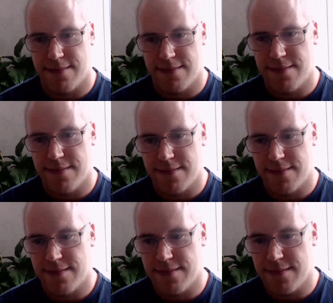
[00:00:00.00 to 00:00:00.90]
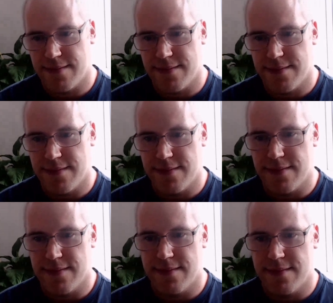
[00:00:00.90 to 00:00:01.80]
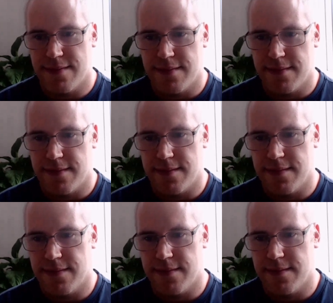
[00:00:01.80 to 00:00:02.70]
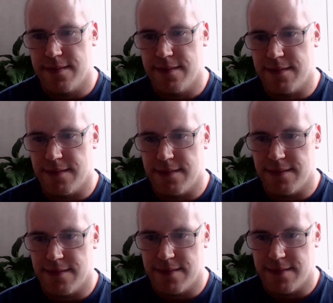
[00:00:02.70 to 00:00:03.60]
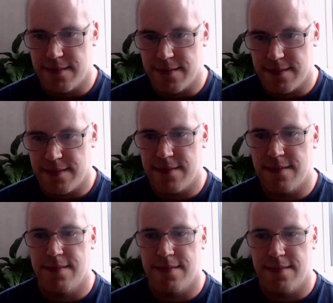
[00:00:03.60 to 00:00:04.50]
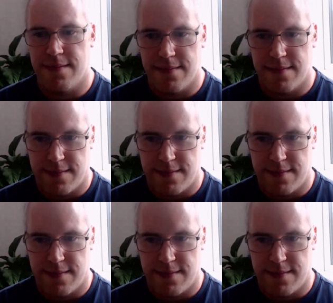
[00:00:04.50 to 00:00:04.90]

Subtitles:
The person shown says nothing.